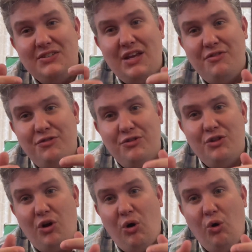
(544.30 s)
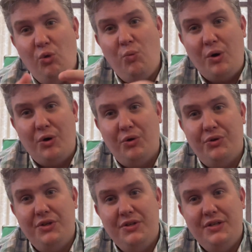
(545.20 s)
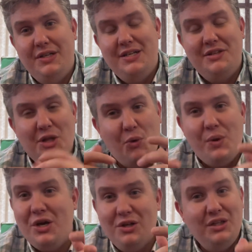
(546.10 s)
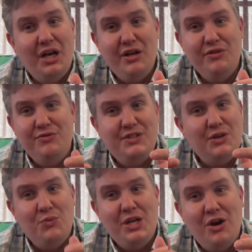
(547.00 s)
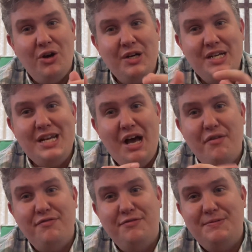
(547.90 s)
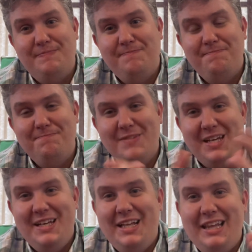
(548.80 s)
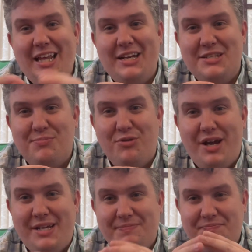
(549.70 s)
and for the whole world that we are loved and we are enough. Let us pray.